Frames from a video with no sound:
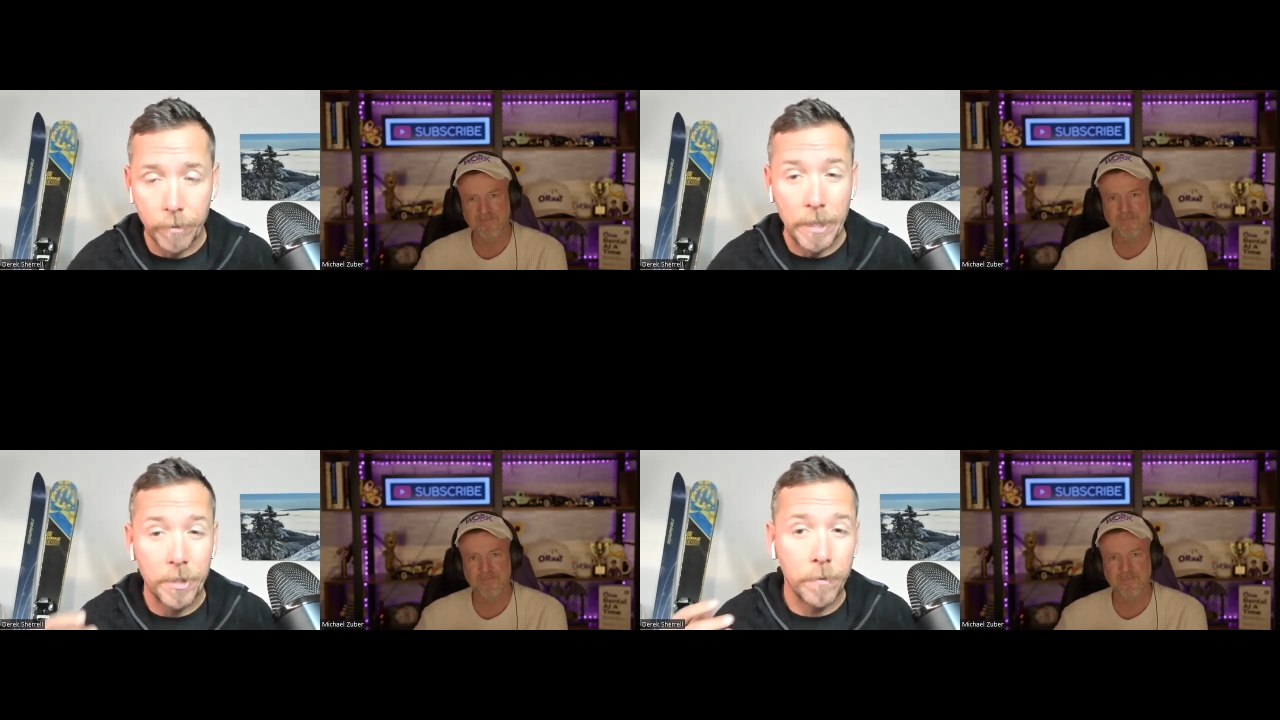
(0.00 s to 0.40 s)

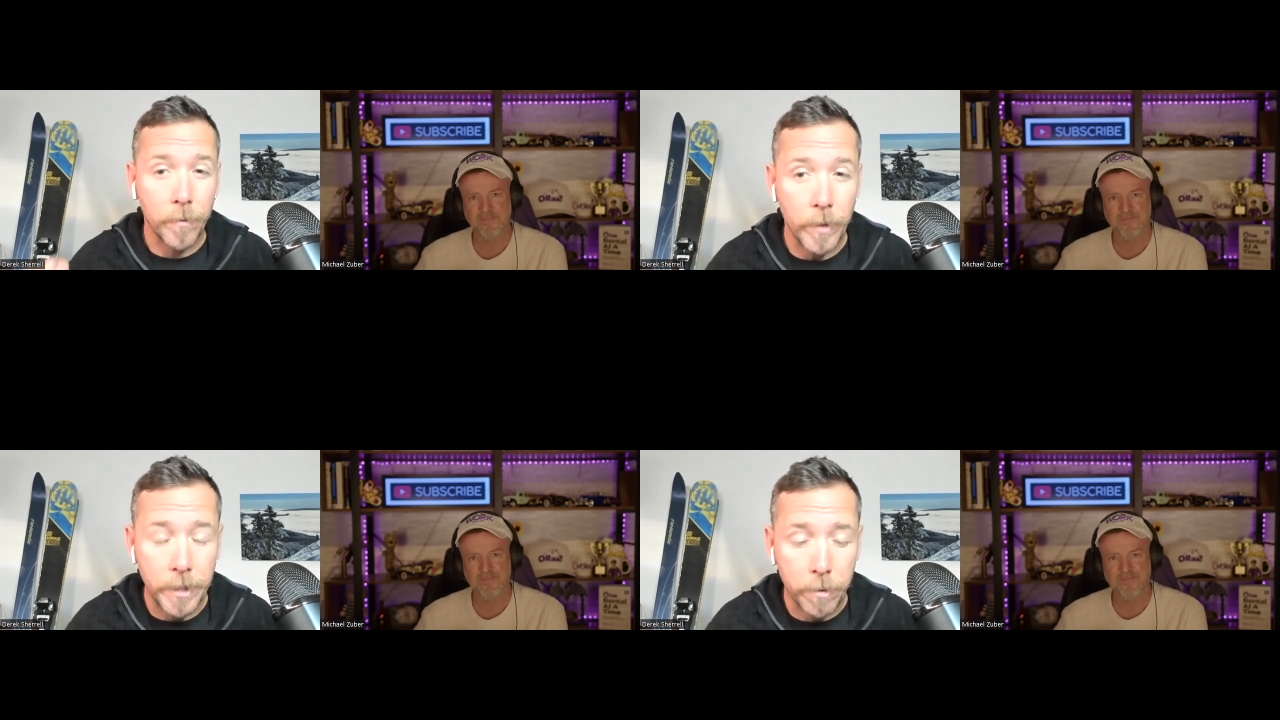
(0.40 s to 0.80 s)
Speaker 1: rich and
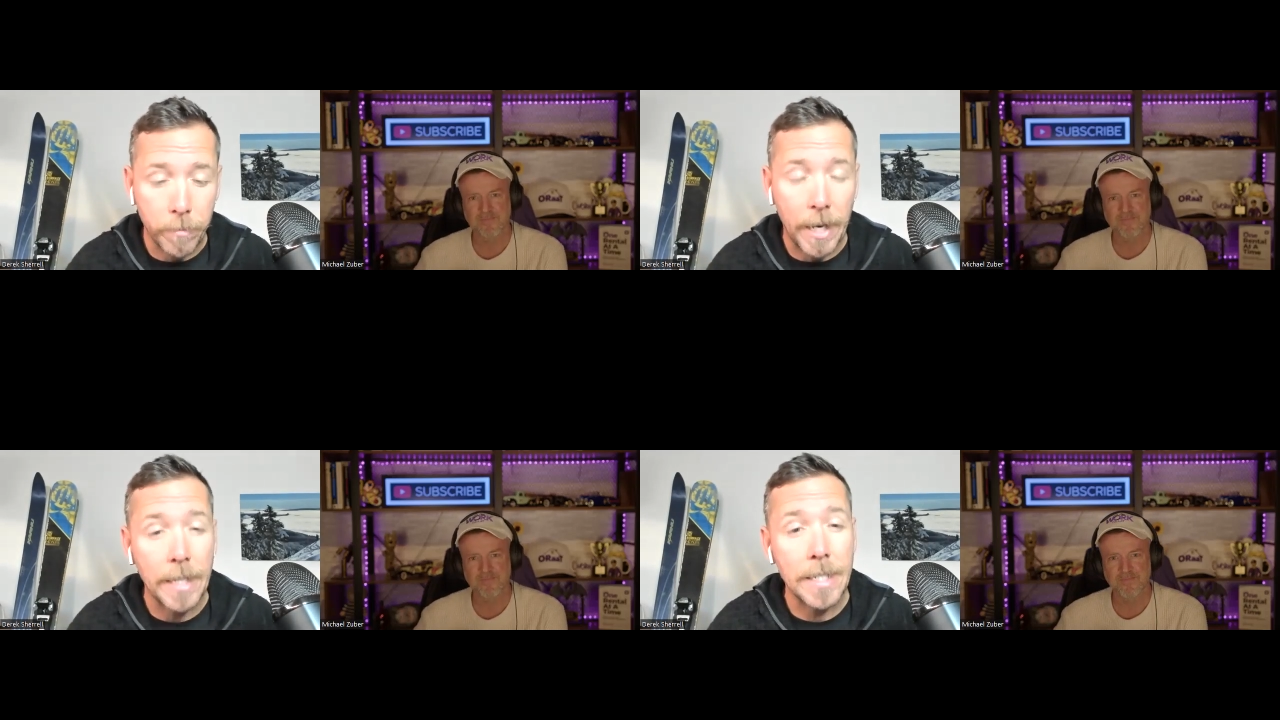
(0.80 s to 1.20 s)
freeing your
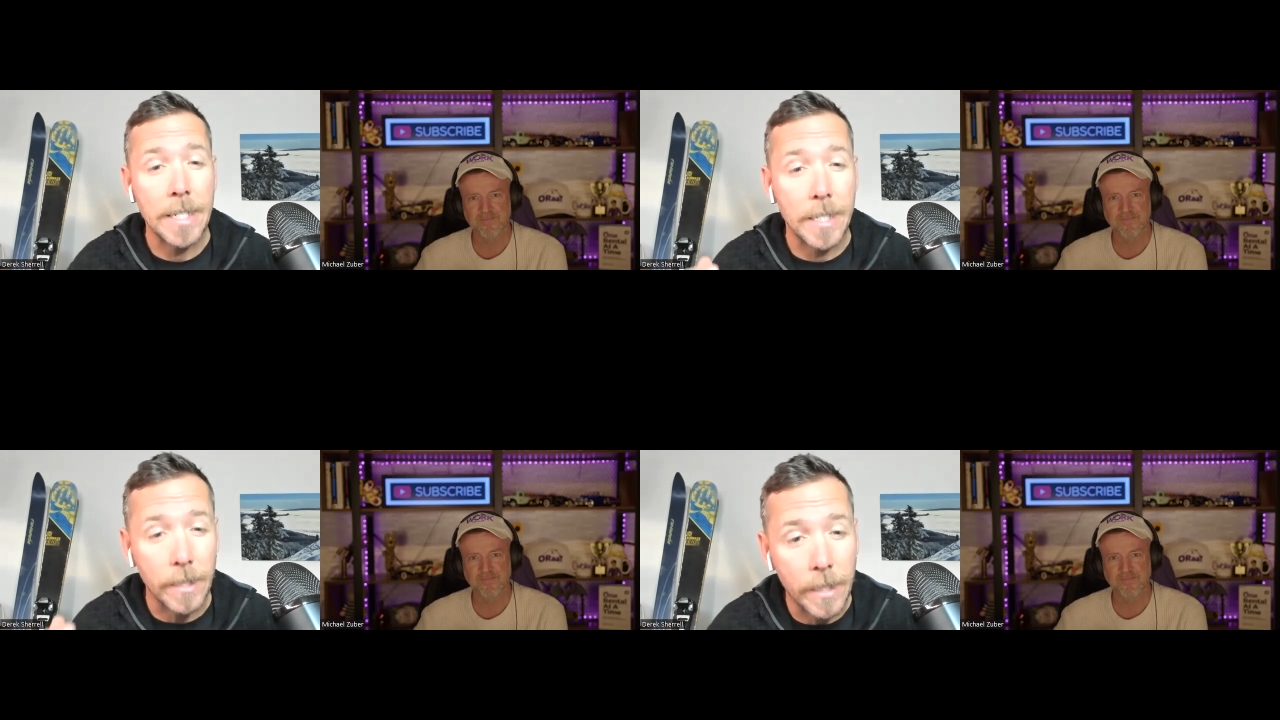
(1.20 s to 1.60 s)
mind
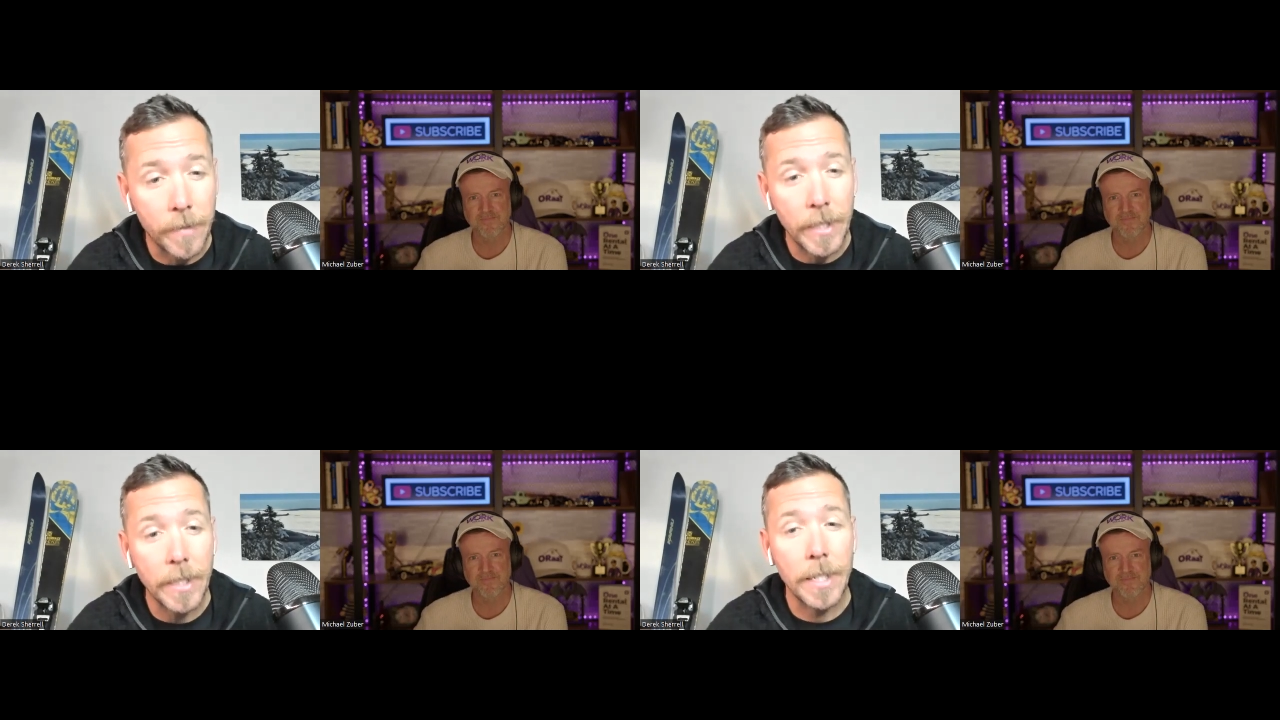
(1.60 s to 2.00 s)
is
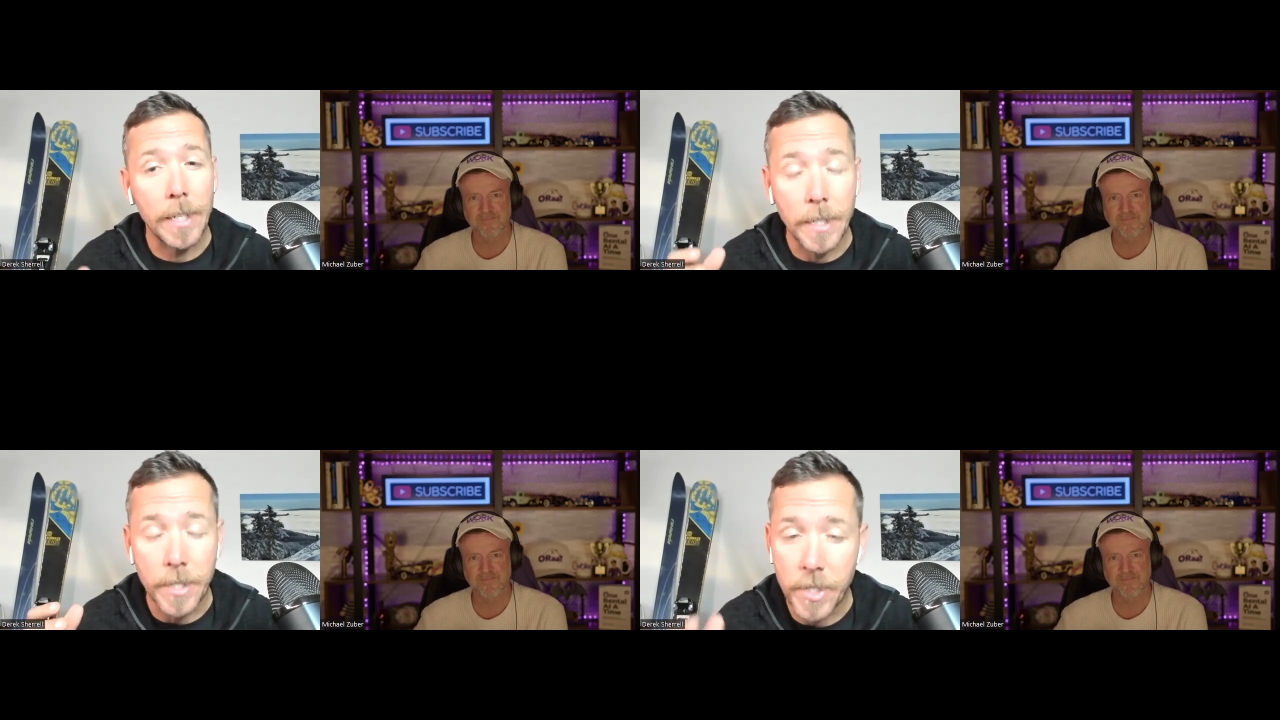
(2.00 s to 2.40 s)
living
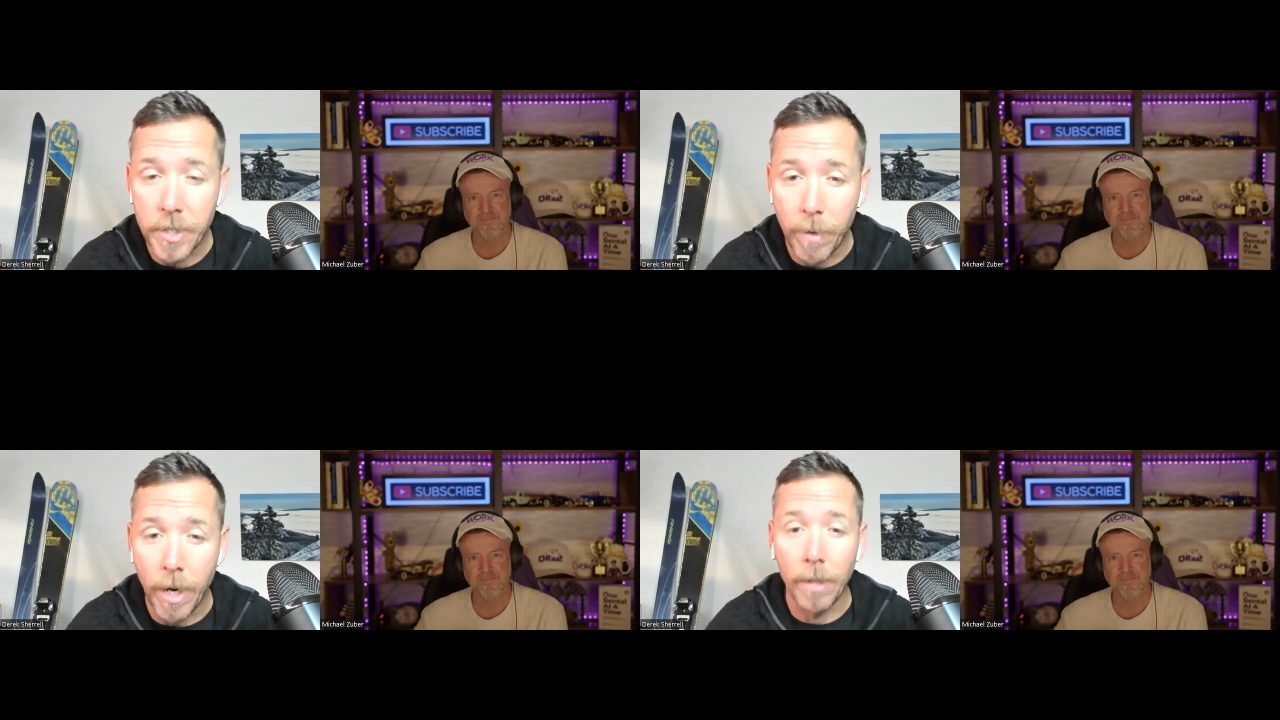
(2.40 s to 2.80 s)
in a
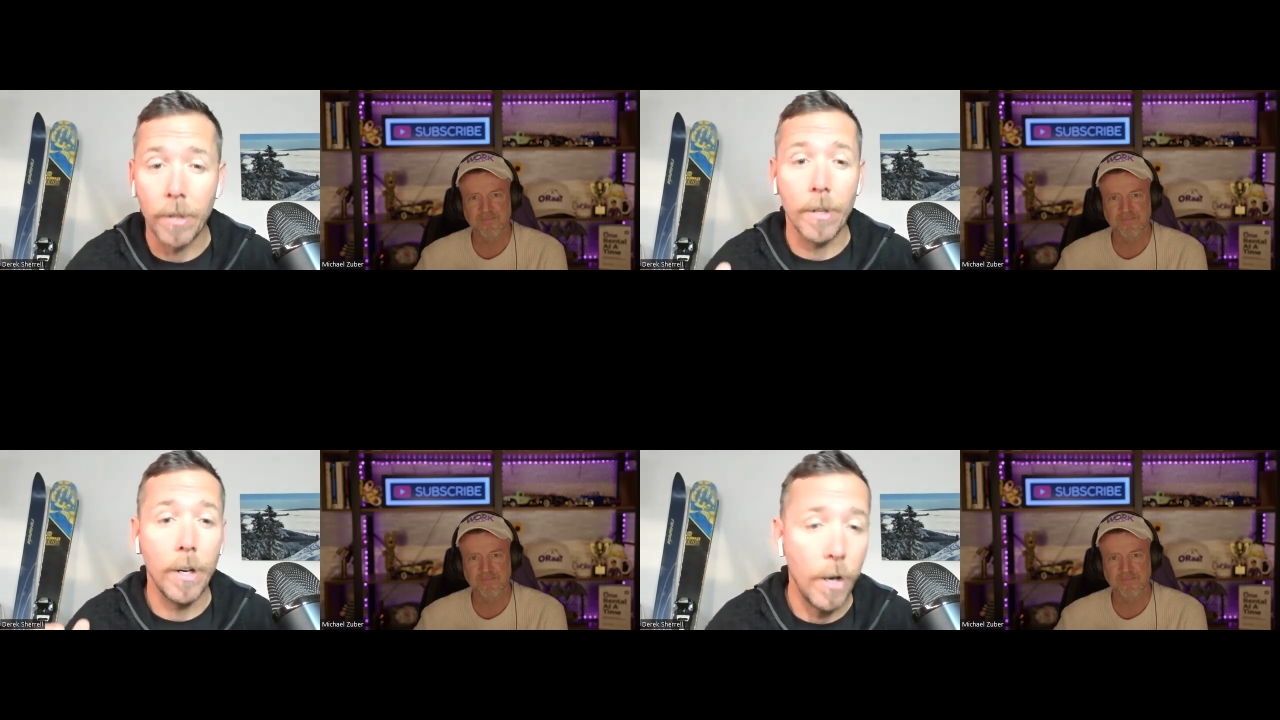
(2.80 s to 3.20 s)

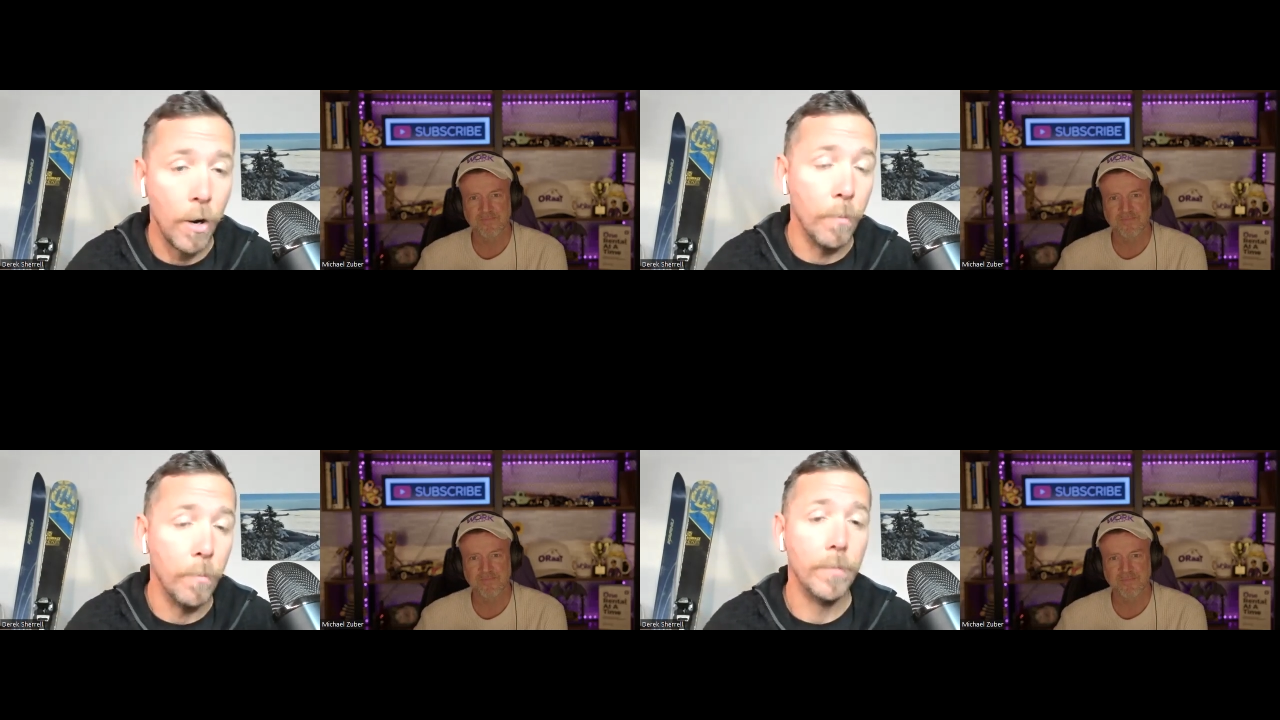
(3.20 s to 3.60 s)
smaller
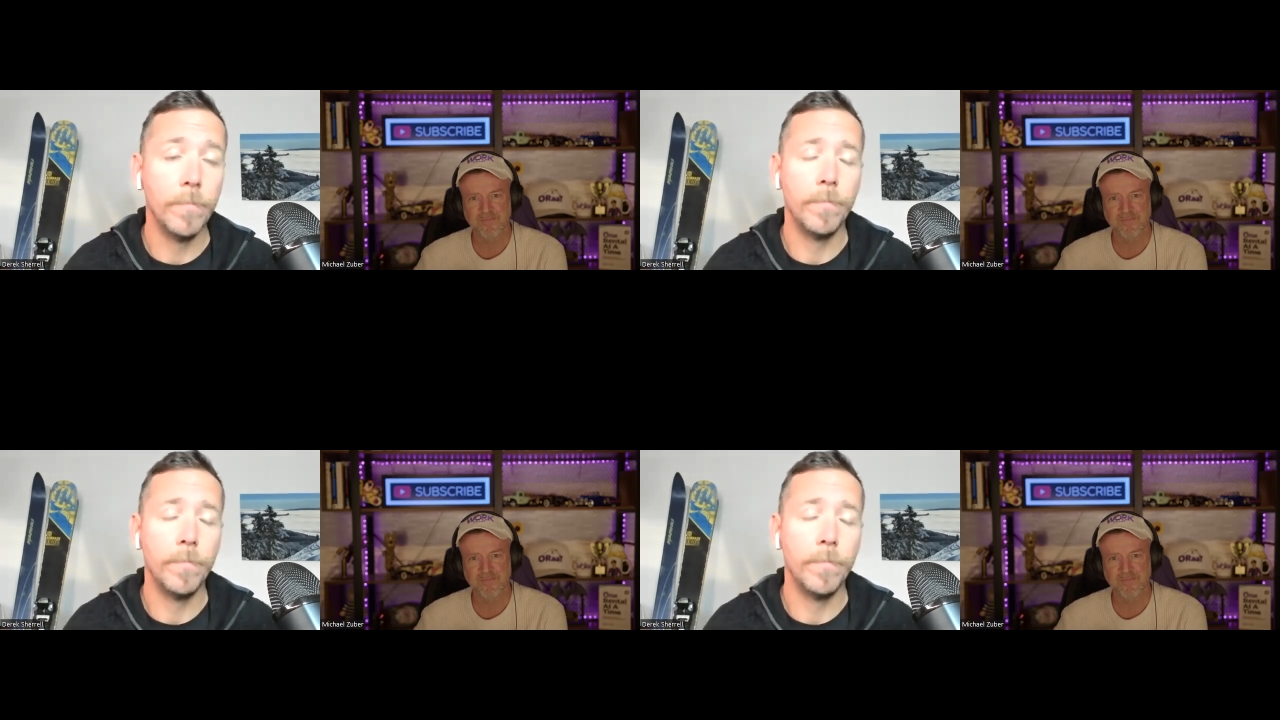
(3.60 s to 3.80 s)
home.